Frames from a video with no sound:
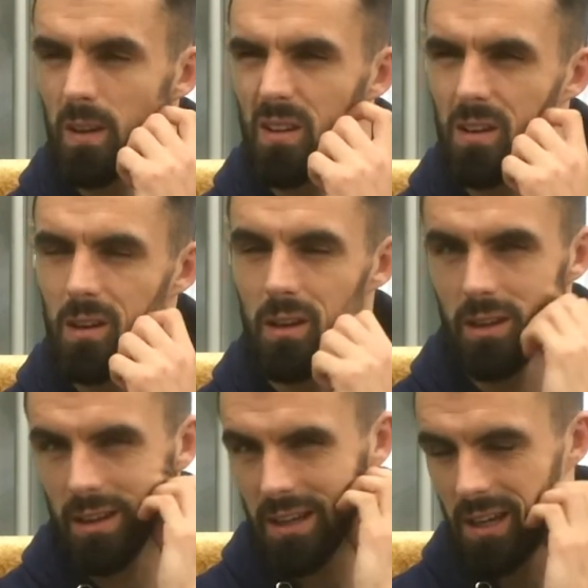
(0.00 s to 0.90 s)

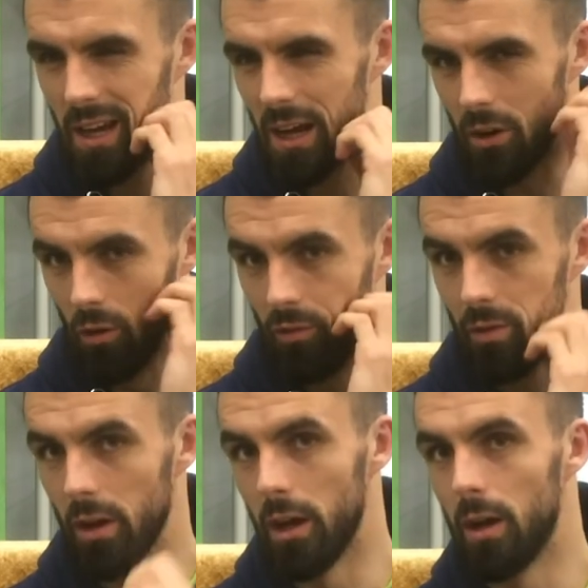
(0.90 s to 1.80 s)

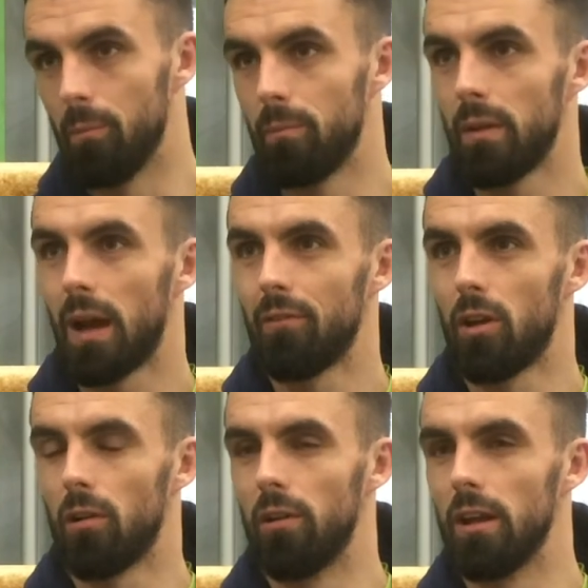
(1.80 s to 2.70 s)
I've
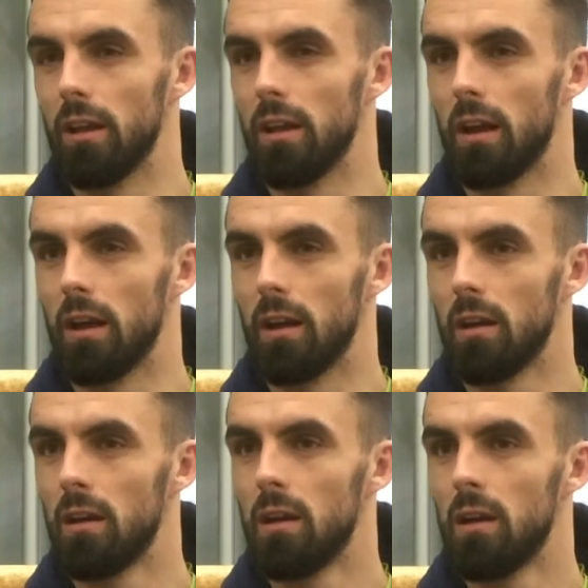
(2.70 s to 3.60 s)
not really, like,
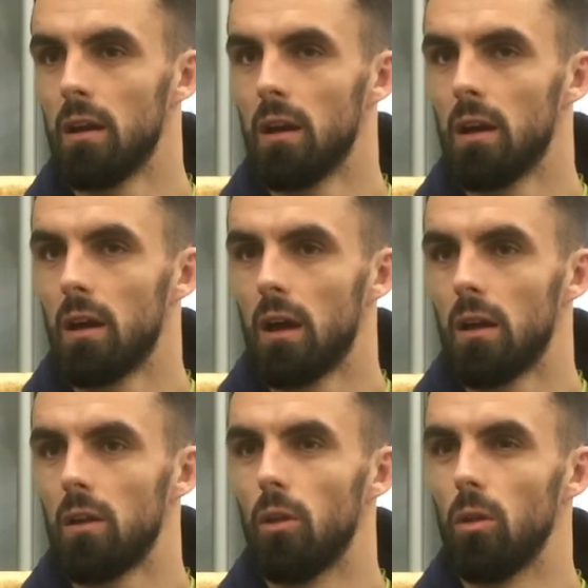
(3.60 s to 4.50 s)

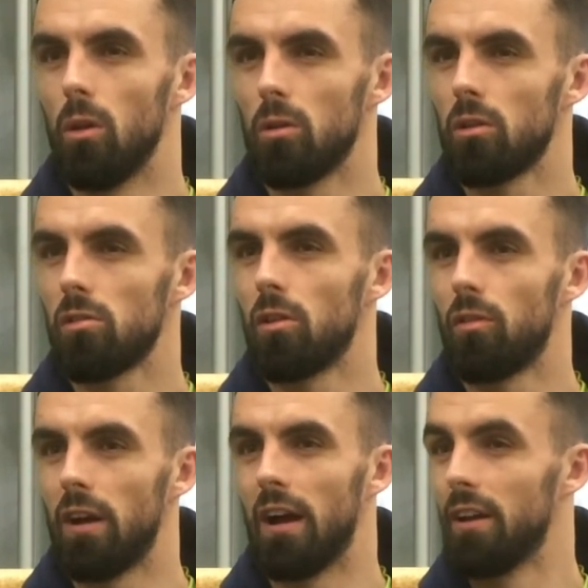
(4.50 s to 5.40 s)
looked at
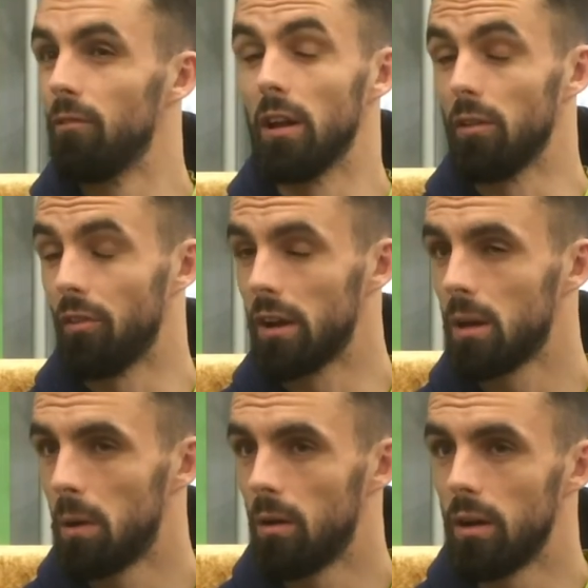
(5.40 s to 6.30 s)
stuff. Like, I didn't really
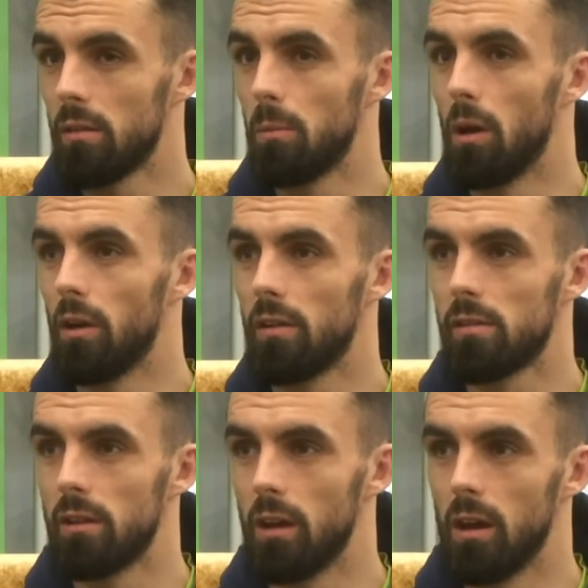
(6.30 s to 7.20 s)
think about it, to be
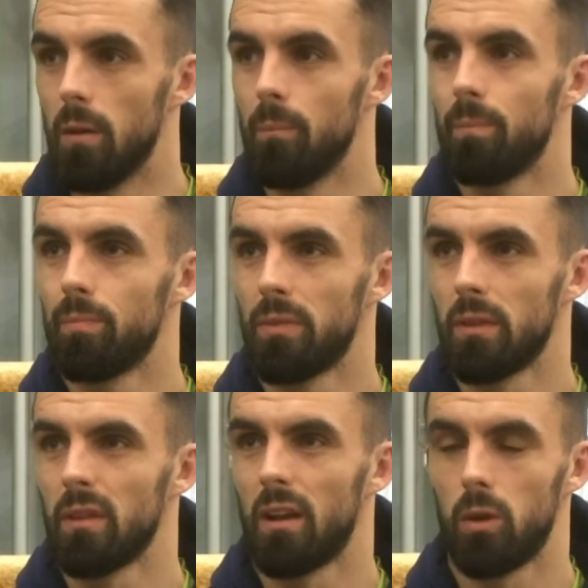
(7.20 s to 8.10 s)
honest. I
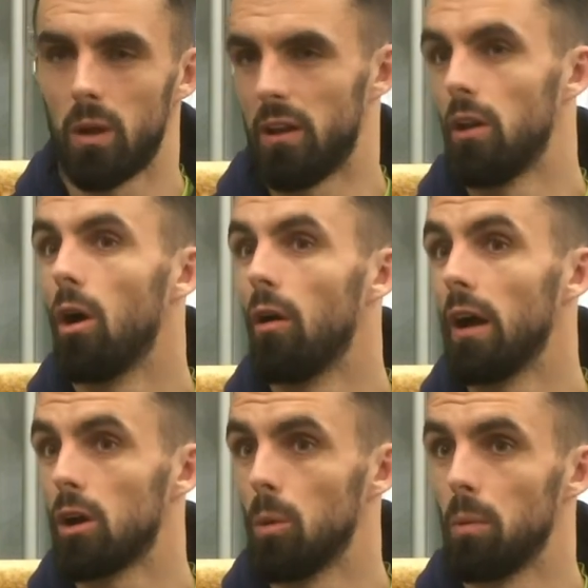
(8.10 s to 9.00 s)
knew we had an all
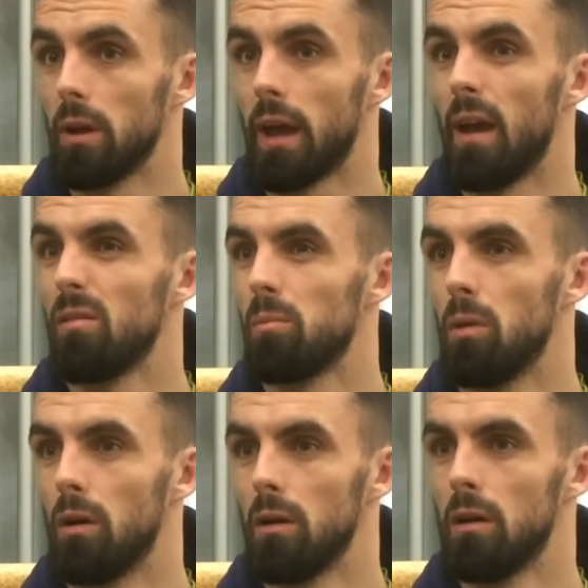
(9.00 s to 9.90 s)
right couple of games,
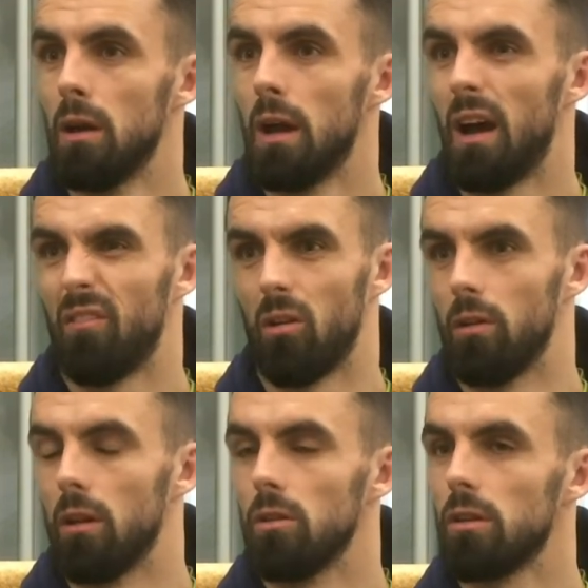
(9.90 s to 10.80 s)
but I've not
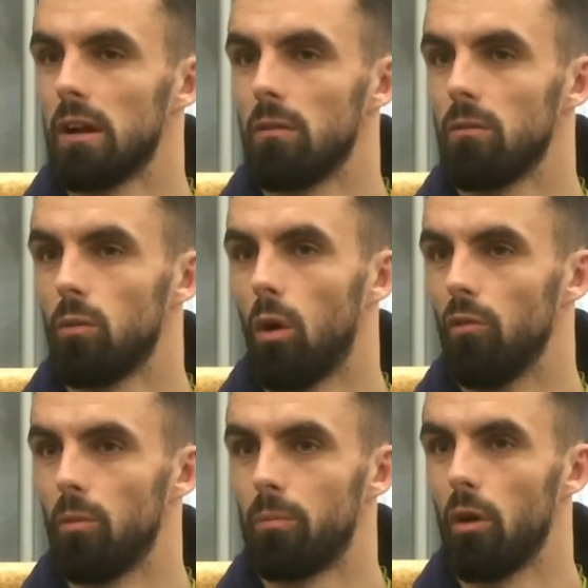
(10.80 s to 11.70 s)
really looked like
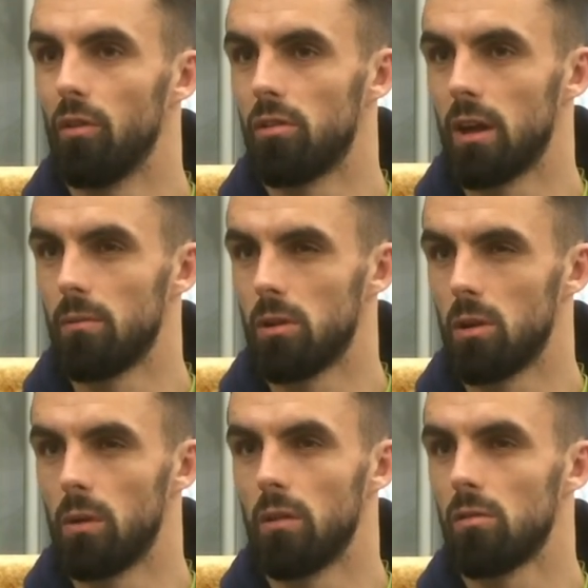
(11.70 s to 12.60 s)
what other teams are
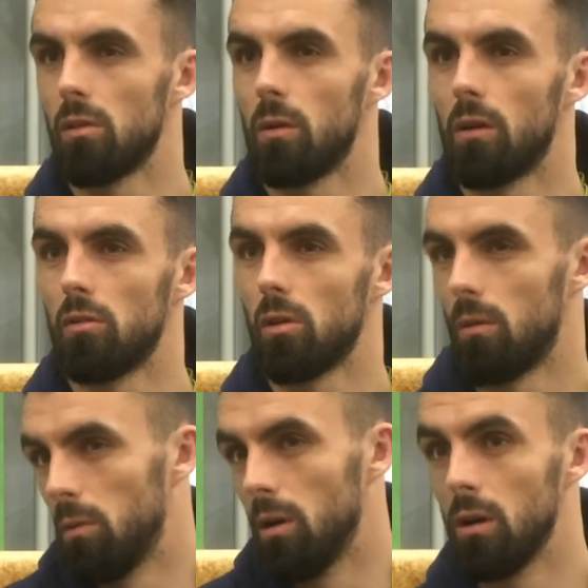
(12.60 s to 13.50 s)
doing and so
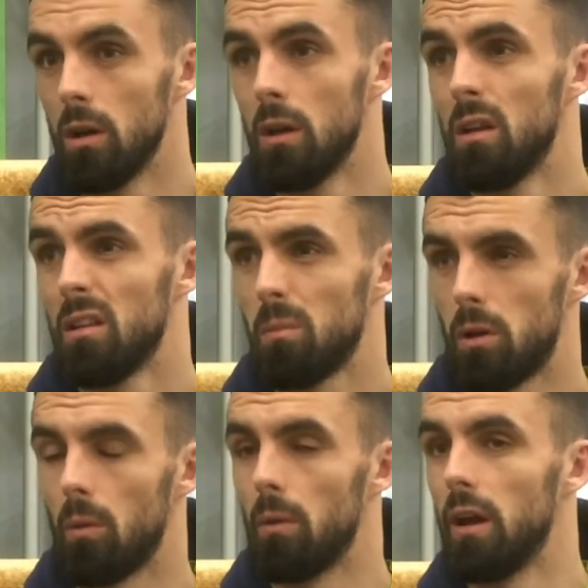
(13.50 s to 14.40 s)
on. But to
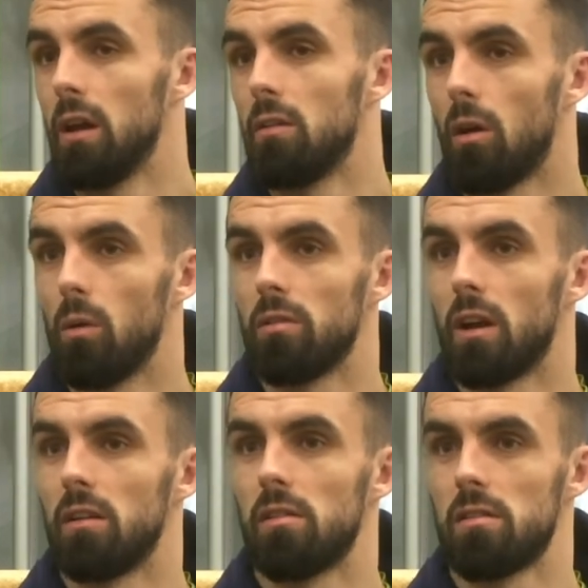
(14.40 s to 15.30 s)
be nominated, it's always
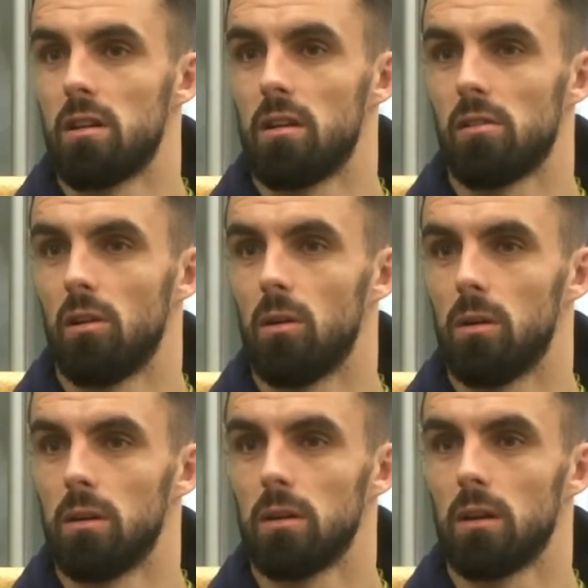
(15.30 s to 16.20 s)
nice, isn't it? So,
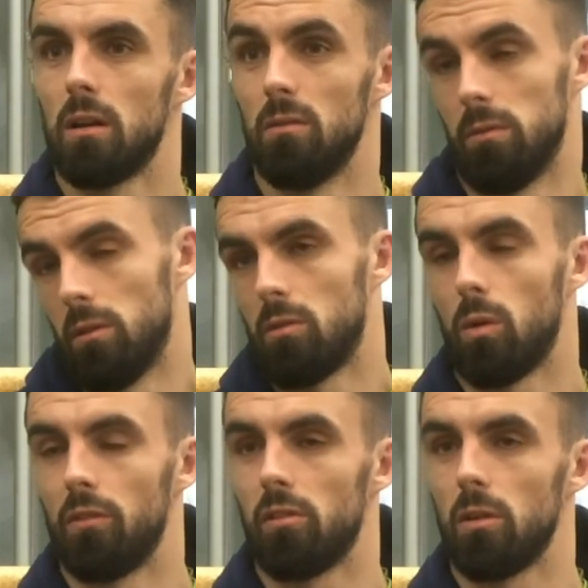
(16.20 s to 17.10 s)
and
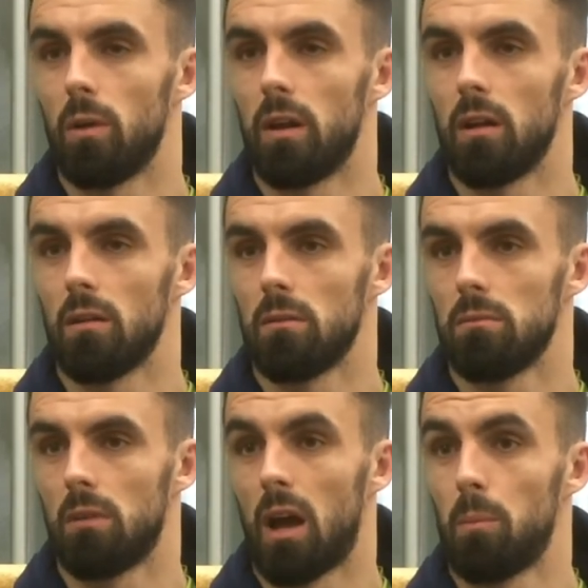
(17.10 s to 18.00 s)
to obviously win it,
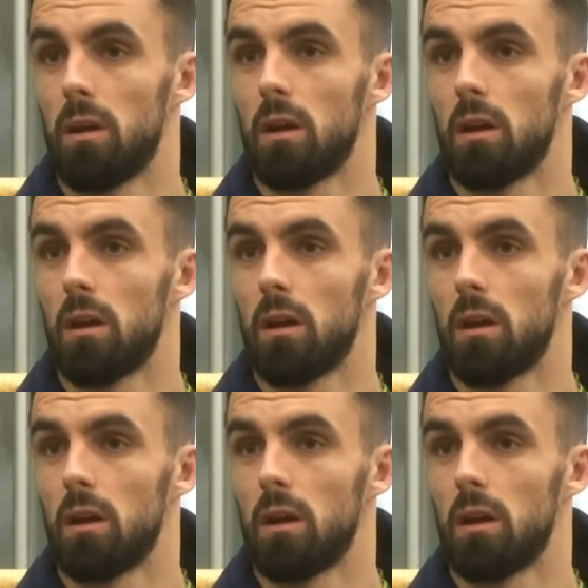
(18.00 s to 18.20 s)
happy,